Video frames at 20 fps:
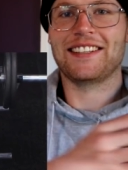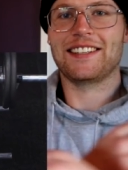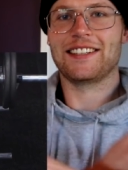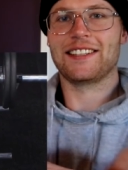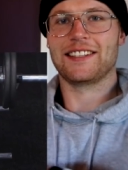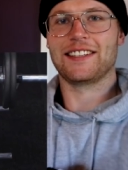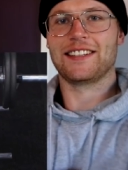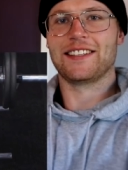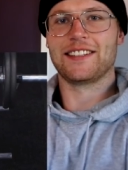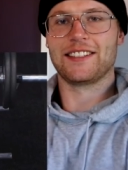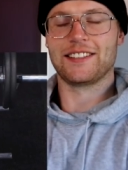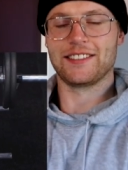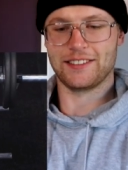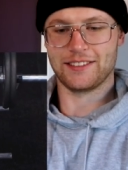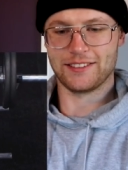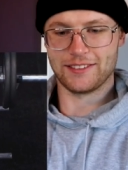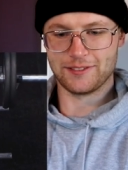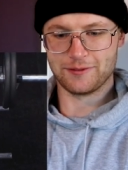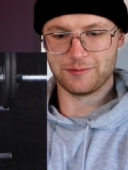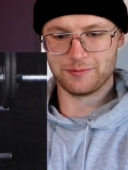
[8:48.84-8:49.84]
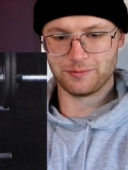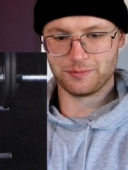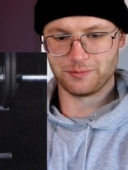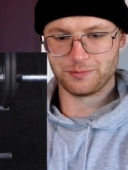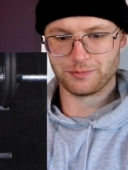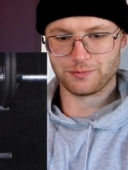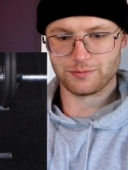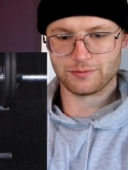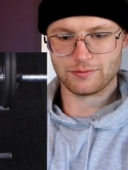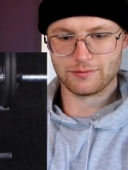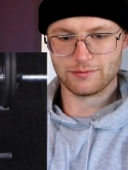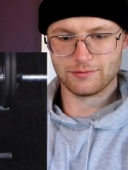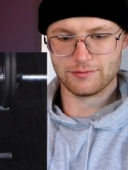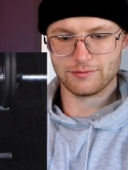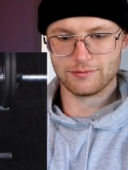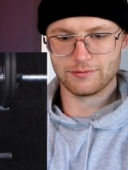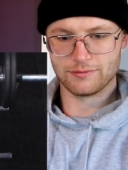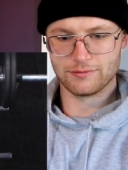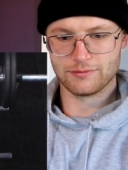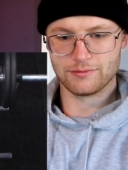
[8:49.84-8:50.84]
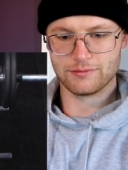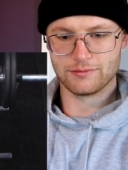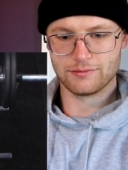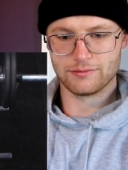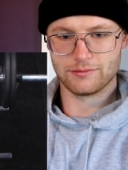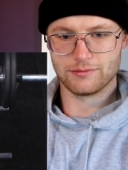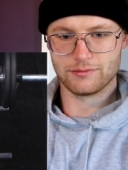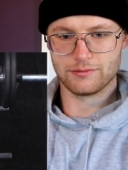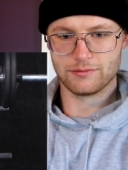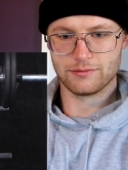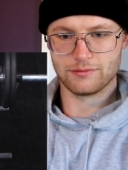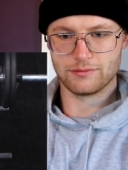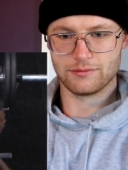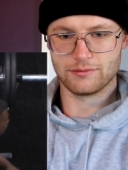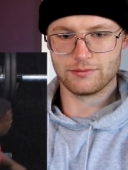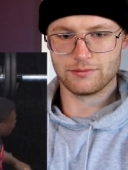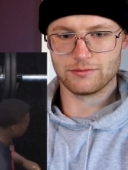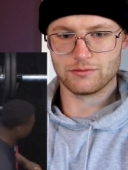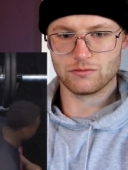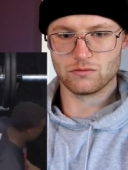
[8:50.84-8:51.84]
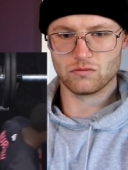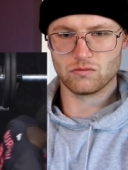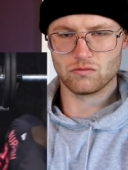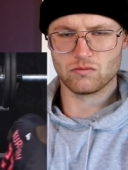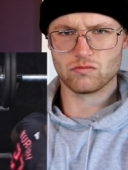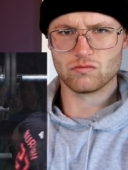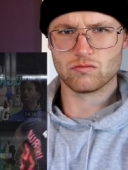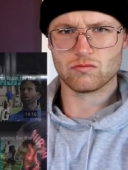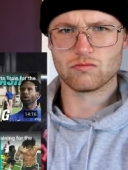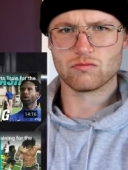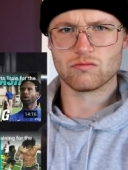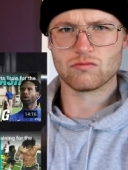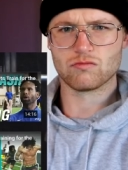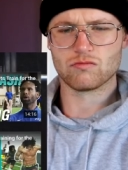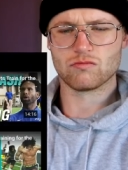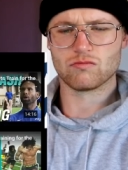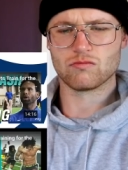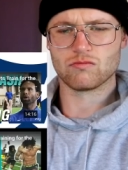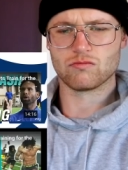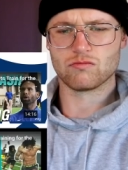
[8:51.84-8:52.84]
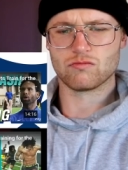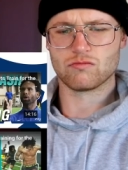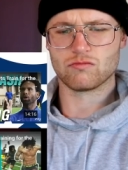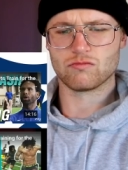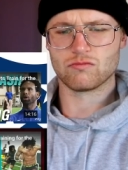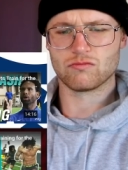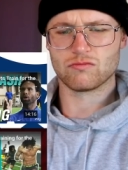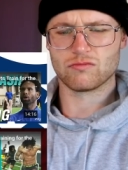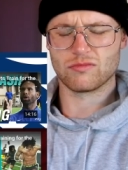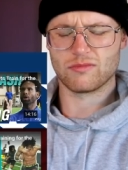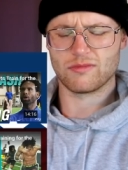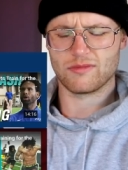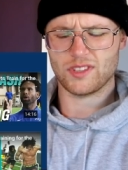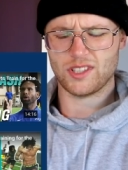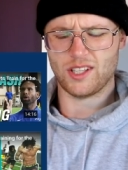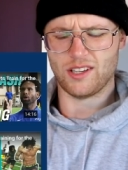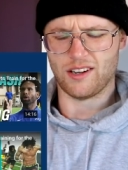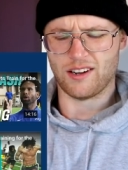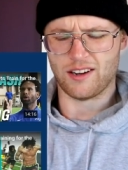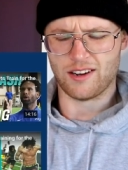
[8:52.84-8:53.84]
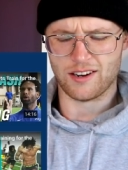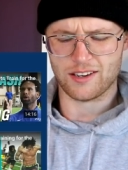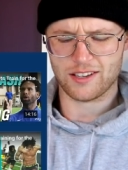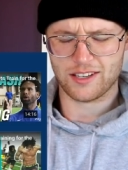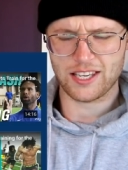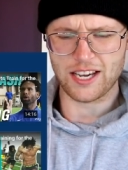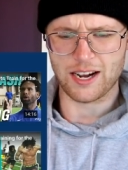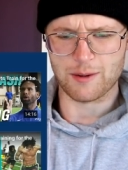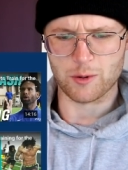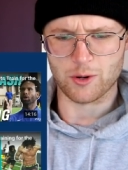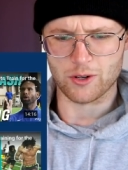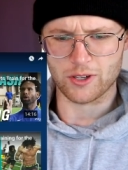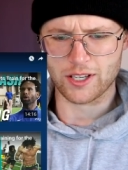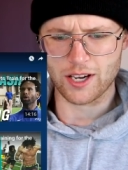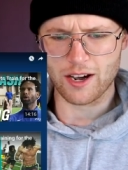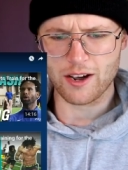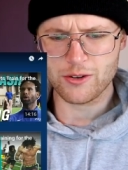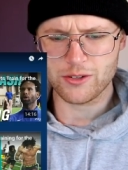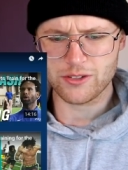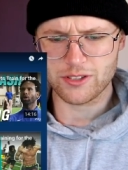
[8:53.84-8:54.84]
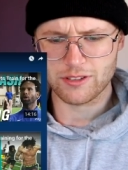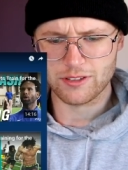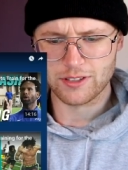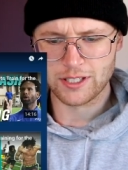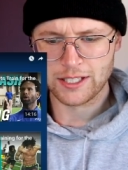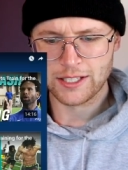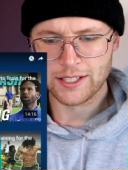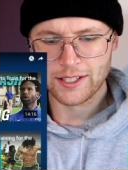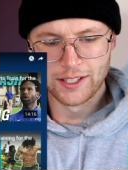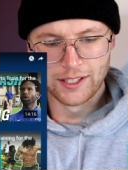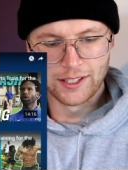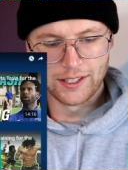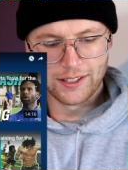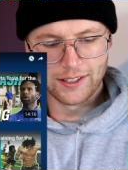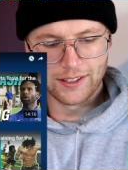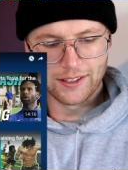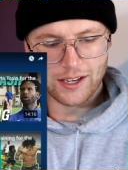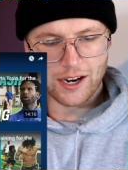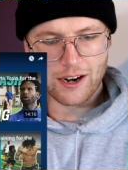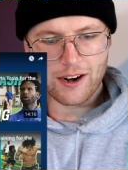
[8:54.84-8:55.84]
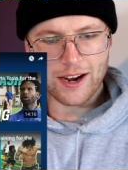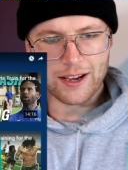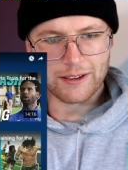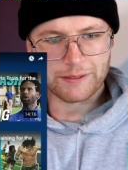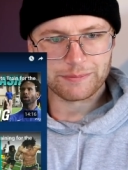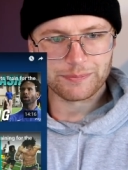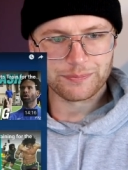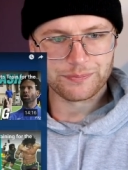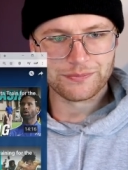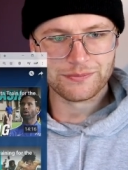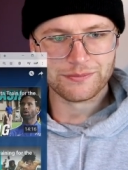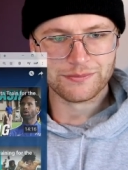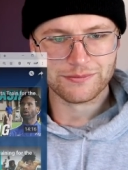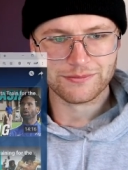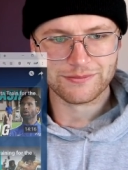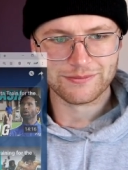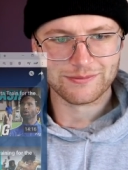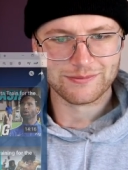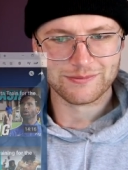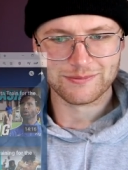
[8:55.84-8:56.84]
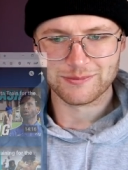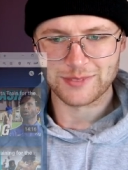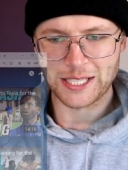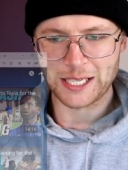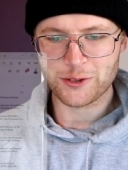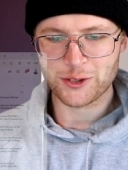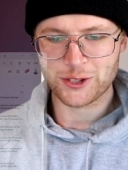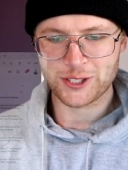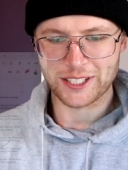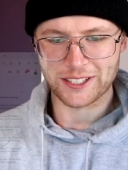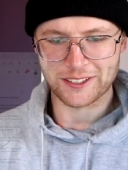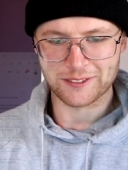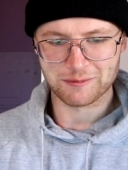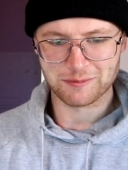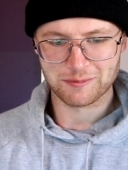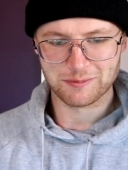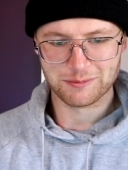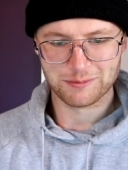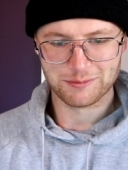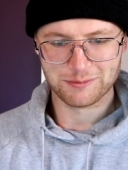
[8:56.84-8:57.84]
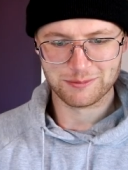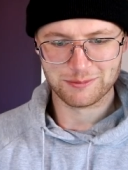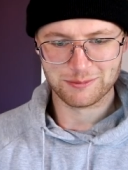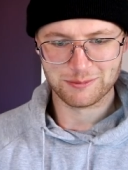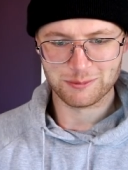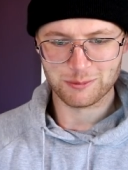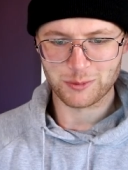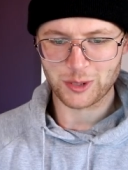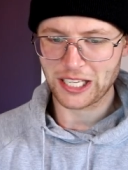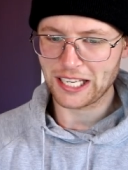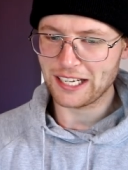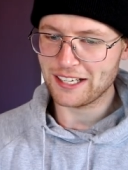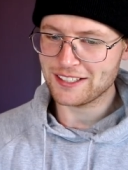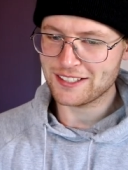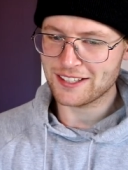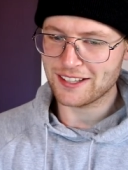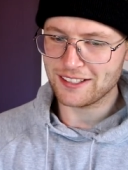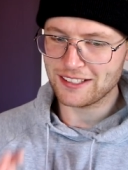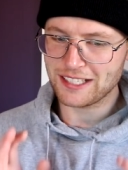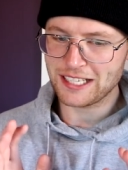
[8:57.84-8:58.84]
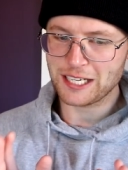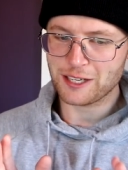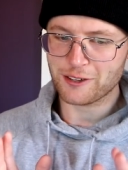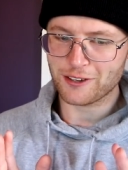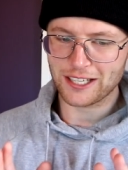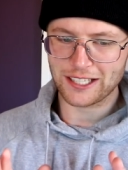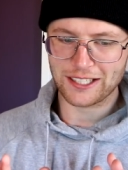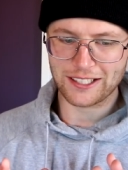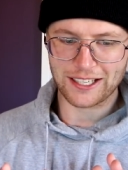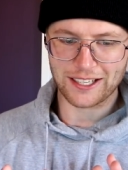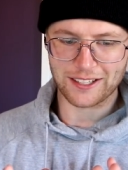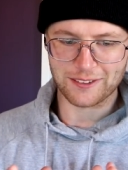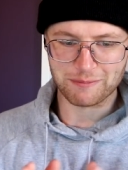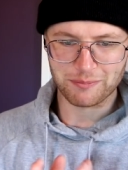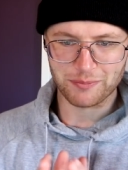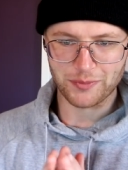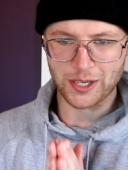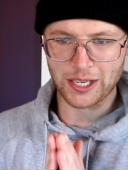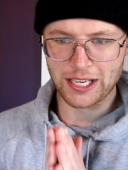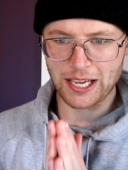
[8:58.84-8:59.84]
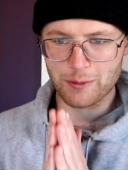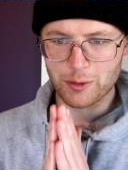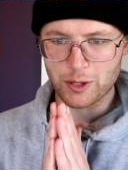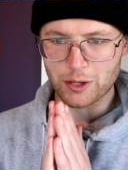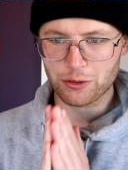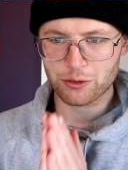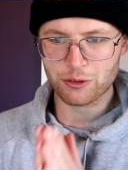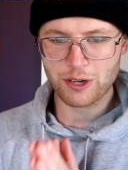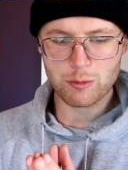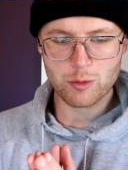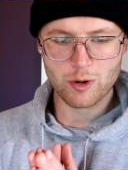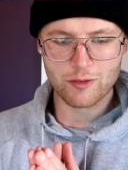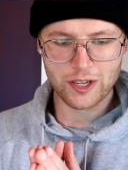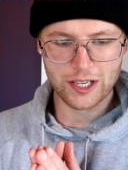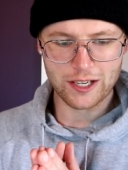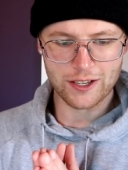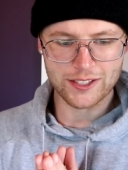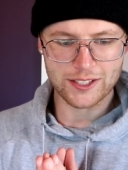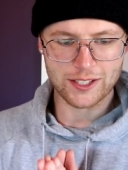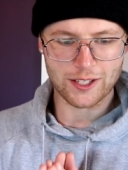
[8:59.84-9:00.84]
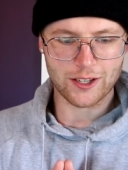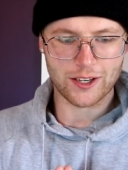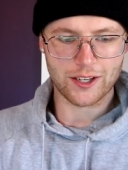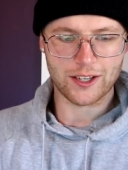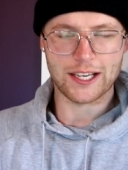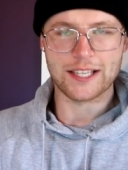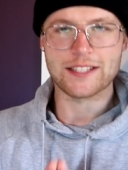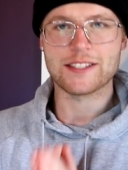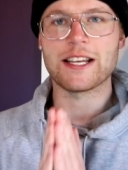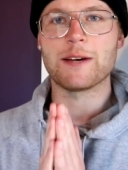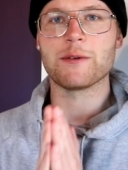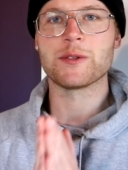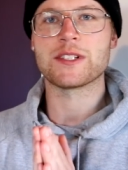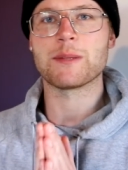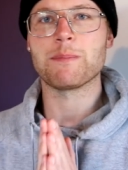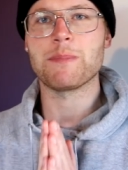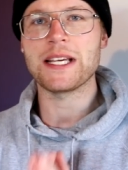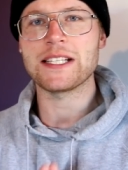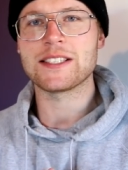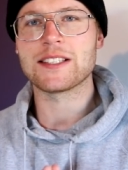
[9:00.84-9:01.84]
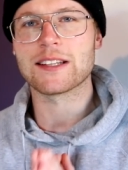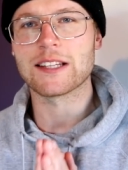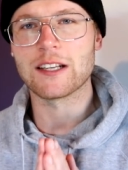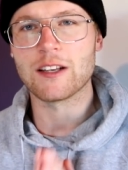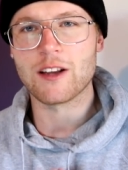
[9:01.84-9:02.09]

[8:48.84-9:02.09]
twenty-two reps with a one rep deduction. twenty-one. Oh, come on, coach. All right. Interesting. We're getting into the nitty-gritty now. Okay, we've got three more videos to go, guys. That was the best of the